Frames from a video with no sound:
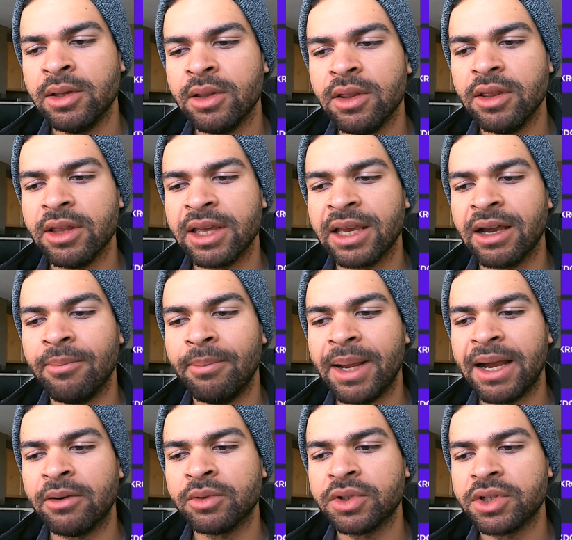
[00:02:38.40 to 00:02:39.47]
the
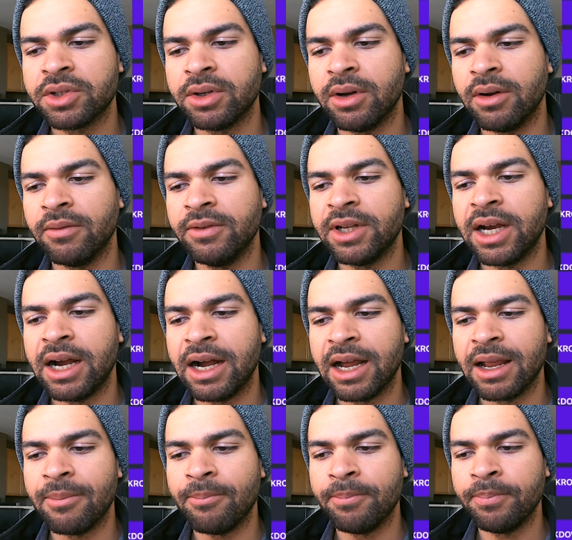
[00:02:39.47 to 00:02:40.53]
amount of
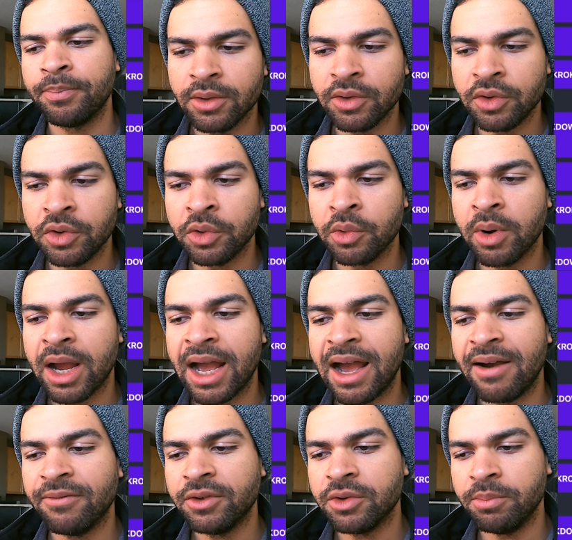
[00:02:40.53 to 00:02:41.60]
time you
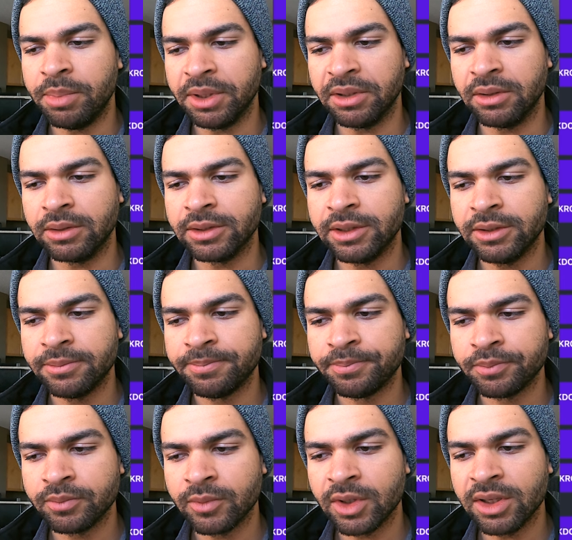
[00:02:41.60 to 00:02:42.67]
have to build
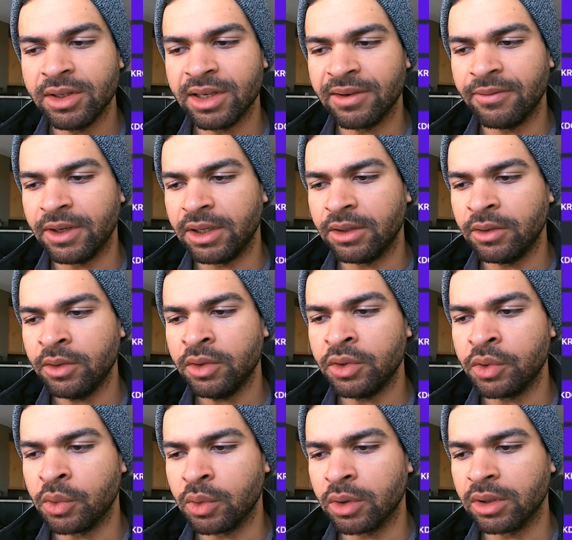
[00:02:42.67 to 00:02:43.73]
given
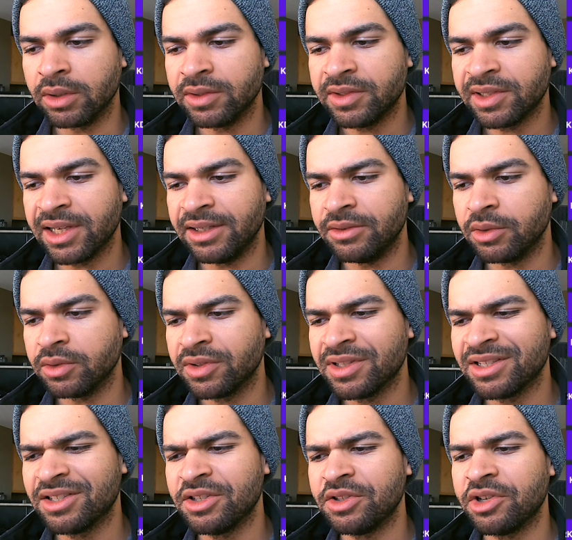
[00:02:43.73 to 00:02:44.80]
your schedule. So
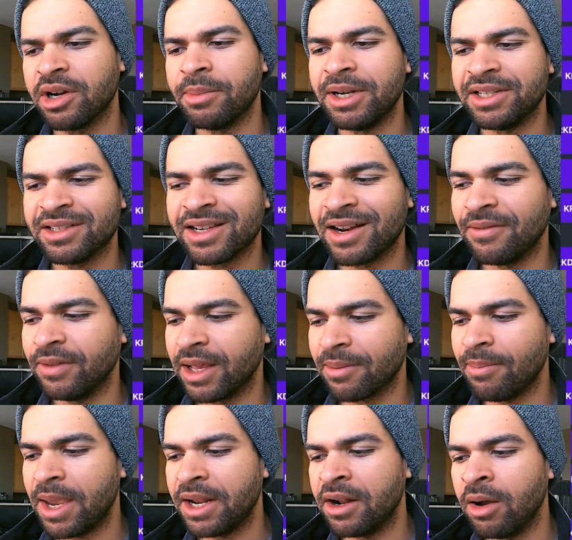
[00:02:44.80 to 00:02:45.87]
this is a term I just kind of like
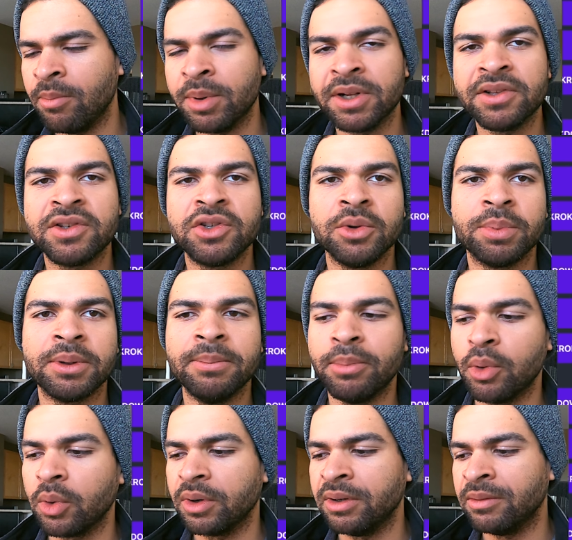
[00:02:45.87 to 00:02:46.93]
made up, but it's super
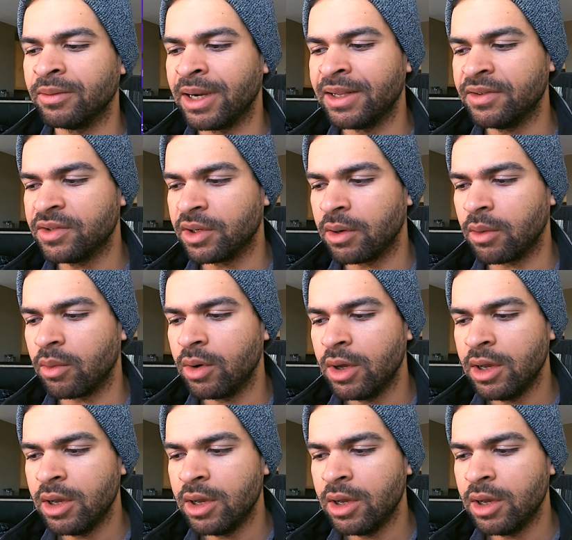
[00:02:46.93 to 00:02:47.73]
important, right? So